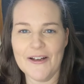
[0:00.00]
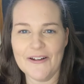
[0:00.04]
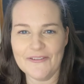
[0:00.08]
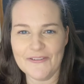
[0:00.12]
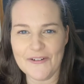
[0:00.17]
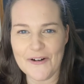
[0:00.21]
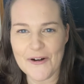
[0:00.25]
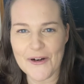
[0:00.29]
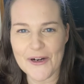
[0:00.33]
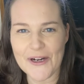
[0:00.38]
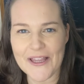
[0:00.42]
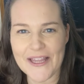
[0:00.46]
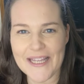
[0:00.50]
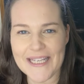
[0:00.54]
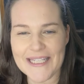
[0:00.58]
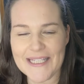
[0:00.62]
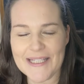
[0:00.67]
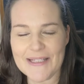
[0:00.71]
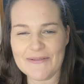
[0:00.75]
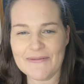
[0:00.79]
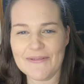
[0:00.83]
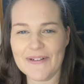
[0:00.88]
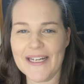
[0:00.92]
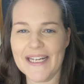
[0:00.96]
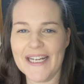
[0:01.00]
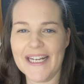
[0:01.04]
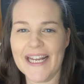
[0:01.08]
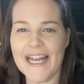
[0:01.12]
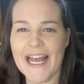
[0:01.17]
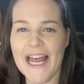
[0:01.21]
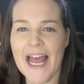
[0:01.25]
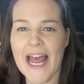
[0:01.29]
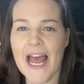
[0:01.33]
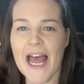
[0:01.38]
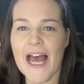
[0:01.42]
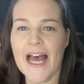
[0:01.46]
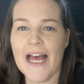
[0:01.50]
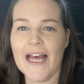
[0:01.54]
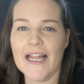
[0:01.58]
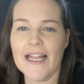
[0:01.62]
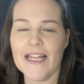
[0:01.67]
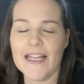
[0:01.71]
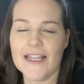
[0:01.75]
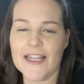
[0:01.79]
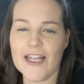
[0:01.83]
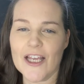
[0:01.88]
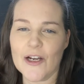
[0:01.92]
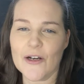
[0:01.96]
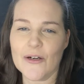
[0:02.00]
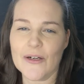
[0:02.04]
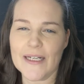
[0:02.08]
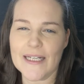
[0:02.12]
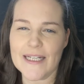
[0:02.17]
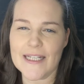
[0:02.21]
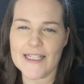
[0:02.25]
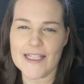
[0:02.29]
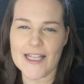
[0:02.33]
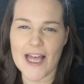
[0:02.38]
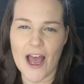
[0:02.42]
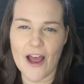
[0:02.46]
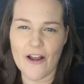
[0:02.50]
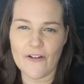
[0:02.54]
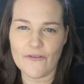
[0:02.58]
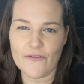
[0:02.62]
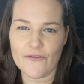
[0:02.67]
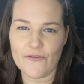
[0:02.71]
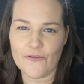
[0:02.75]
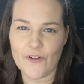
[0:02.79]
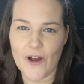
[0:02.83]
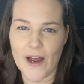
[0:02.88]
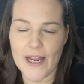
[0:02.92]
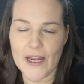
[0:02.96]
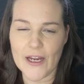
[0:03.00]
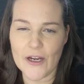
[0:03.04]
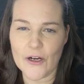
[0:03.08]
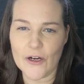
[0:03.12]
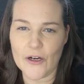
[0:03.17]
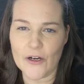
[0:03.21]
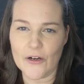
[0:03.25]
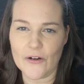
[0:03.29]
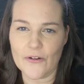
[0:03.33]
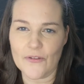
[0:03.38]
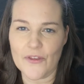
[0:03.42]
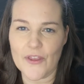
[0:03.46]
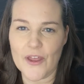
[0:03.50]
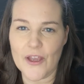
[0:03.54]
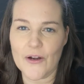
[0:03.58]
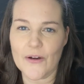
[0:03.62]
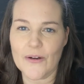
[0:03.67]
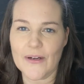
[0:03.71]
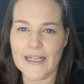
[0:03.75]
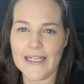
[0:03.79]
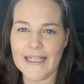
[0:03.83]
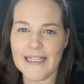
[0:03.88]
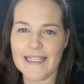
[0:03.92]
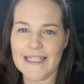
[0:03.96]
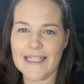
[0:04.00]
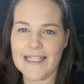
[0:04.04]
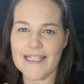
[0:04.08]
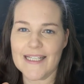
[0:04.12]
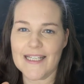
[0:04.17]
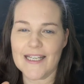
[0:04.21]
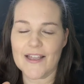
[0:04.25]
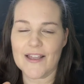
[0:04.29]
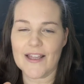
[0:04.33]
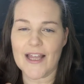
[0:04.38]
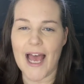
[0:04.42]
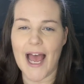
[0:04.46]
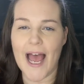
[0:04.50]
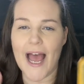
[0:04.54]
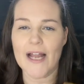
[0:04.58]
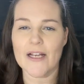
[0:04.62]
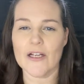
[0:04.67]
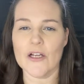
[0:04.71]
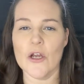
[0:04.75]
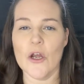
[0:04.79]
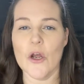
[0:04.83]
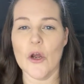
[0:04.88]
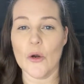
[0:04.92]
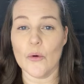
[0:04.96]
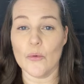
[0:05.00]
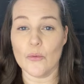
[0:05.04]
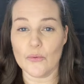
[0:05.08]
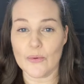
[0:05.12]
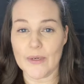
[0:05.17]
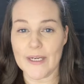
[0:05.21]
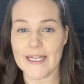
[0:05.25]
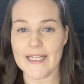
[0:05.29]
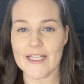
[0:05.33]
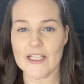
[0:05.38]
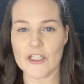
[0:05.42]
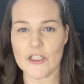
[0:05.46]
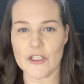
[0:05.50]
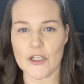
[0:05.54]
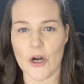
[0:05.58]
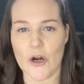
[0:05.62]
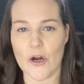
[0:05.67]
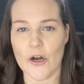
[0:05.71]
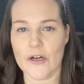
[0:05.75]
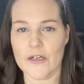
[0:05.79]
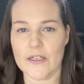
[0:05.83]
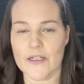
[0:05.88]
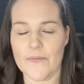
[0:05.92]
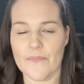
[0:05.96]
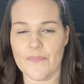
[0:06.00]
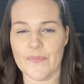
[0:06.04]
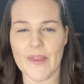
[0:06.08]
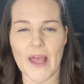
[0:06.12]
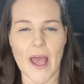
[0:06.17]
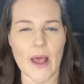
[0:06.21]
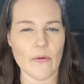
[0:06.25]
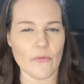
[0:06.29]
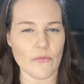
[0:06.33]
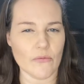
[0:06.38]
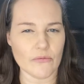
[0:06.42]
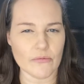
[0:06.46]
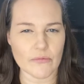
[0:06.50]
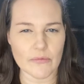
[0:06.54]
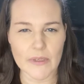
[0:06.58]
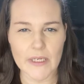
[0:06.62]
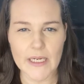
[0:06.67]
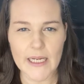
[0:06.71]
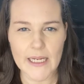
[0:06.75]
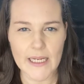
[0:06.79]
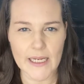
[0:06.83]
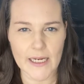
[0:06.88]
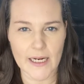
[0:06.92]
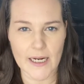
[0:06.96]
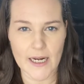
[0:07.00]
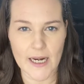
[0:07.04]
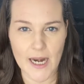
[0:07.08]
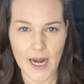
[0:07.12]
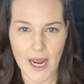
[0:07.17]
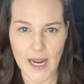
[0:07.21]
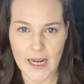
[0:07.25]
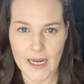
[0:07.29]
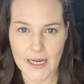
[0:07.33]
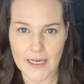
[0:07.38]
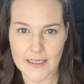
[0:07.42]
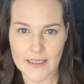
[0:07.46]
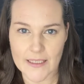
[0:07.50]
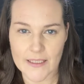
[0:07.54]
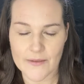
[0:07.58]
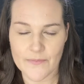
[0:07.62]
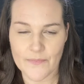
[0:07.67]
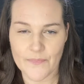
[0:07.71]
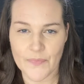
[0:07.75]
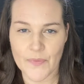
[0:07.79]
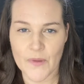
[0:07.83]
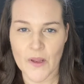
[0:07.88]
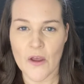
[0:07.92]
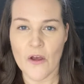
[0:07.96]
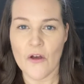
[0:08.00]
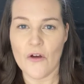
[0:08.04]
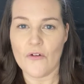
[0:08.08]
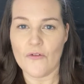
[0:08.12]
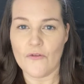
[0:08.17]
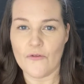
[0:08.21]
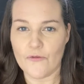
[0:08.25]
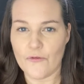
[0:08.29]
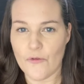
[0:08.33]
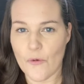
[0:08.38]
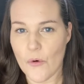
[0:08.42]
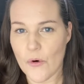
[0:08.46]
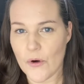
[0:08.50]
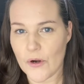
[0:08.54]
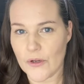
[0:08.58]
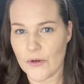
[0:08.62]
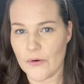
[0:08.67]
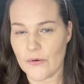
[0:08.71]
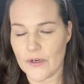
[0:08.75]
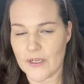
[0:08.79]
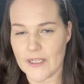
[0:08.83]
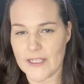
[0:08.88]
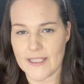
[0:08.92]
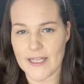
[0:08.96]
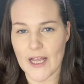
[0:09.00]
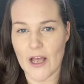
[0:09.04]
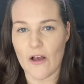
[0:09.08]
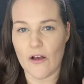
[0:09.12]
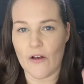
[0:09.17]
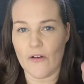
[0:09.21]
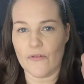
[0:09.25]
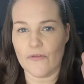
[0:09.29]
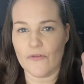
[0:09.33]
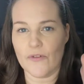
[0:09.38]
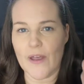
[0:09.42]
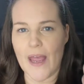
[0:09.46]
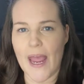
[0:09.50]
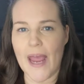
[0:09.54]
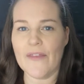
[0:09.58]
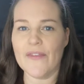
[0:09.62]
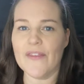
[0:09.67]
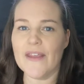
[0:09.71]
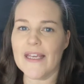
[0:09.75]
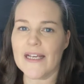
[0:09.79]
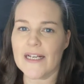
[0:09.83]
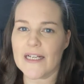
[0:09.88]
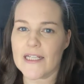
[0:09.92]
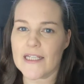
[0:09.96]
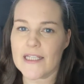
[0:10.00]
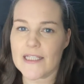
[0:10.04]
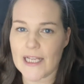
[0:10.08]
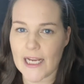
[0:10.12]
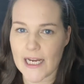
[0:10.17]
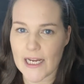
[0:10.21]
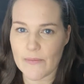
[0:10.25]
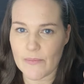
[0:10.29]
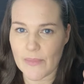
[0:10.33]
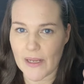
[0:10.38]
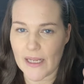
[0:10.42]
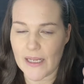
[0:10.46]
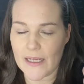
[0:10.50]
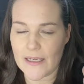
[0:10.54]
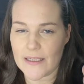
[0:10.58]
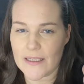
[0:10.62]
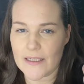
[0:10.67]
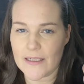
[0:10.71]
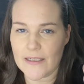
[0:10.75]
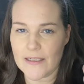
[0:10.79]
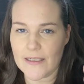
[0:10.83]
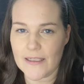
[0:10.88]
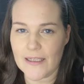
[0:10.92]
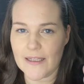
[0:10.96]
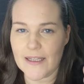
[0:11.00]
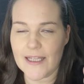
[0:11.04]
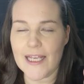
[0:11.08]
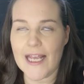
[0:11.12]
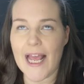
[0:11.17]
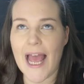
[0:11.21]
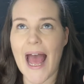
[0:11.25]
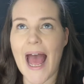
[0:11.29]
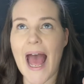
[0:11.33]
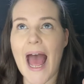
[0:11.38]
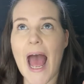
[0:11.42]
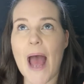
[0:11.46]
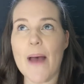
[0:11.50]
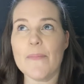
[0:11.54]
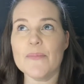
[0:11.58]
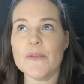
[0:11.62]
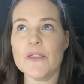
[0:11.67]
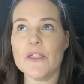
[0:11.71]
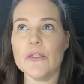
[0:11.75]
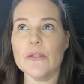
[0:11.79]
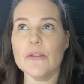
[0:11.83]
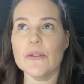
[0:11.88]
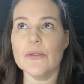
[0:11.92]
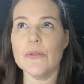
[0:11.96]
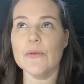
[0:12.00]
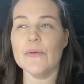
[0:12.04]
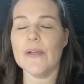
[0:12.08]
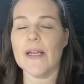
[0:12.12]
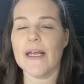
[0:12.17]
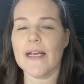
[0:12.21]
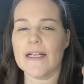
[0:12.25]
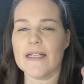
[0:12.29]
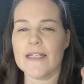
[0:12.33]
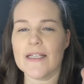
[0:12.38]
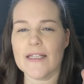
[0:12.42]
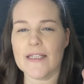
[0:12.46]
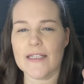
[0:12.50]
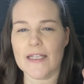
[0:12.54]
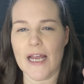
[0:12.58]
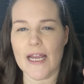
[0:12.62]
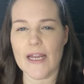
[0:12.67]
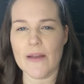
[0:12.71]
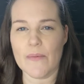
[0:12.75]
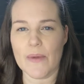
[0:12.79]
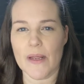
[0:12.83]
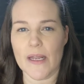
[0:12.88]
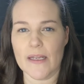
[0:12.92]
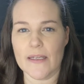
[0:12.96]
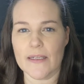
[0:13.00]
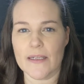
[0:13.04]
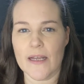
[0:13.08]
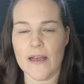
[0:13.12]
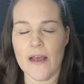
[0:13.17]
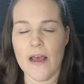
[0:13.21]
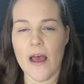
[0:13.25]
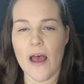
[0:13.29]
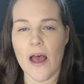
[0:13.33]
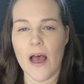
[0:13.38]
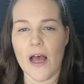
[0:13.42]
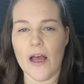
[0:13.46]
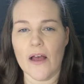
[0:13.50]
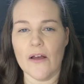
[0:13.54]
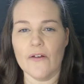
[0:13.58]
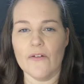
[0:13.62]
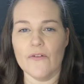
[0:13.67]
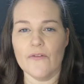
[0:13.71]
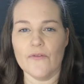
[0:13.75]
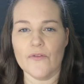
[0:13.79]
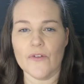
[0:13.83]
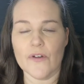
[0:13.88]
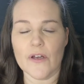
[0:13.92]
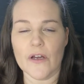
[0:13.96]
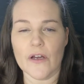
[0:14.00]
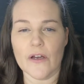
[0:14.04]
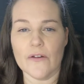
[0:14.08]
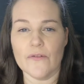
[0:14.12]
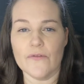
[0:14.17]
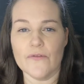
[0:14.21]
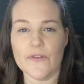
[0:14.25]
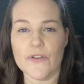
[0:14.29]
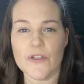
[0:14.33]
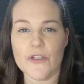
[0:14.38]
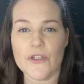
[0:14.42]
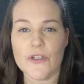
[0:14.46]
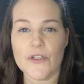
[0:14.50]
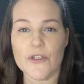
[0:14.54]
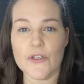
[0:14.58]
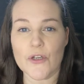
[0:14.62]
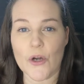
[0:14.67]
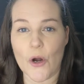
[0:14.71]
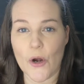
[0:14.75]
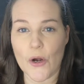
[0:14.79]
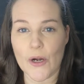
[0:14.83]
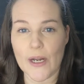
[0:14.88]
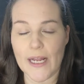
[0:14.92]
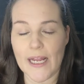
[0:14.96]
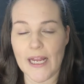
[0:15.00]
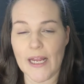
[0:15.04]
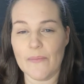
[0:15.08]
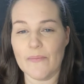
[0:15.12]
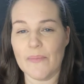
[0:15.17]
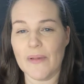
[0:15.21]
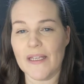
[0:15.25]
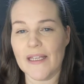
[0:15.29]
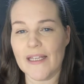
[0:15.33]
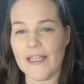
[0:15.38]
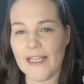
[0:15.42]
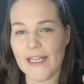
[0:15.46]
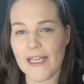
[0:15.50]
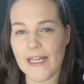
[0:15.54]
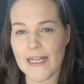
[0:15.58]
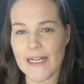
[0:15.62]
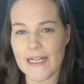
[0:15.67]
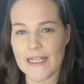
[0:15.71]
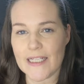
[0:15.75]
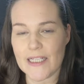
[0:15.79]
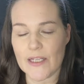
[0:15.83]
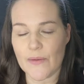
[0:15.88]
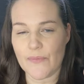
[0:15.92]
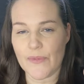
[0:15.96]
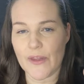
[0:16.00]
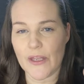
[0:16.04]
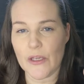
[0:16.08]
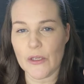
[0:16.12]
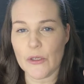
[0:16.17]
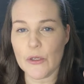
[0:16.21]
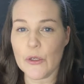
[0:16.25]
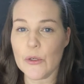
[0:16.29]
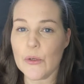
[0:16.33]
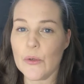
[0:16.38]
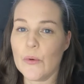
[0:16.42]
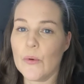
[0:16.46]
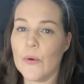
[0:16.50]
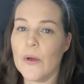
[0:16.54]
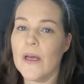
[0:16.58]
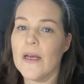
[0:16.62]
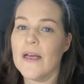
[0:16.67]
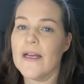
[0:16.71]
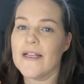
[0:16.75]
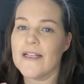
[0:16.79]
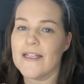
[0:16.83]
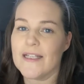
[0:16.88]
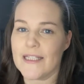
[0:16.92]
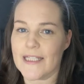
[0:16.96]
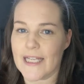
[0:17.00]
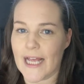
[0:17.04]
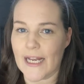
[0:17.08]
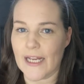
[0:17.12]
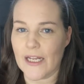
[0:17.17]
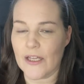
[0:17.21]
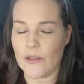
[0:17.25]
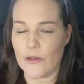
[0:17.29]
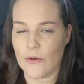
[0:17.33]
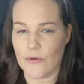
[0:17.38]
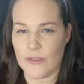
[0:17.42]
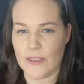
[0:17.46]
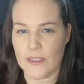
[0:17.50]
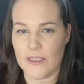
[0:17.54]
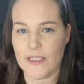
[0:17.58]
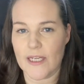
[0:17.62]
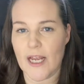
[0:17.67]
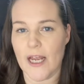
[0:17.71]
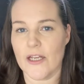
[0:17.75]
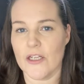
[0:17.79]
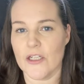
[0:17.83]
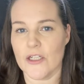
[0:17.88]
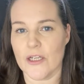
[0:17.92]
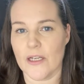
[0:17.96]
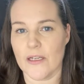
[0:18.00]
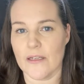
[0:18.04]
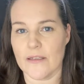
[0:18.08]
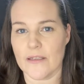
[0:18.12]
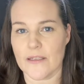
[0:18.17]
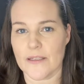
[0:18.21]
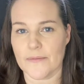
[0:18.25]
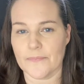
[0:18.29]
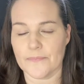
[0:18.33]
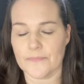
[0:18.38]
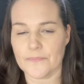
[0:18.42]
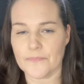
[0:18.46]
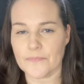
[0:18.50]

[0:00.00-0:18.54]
there is that fire. There is that restart, that reignite for yourself. And the excitement, the absolute excitement of starting and beginning something new, setting those intentions.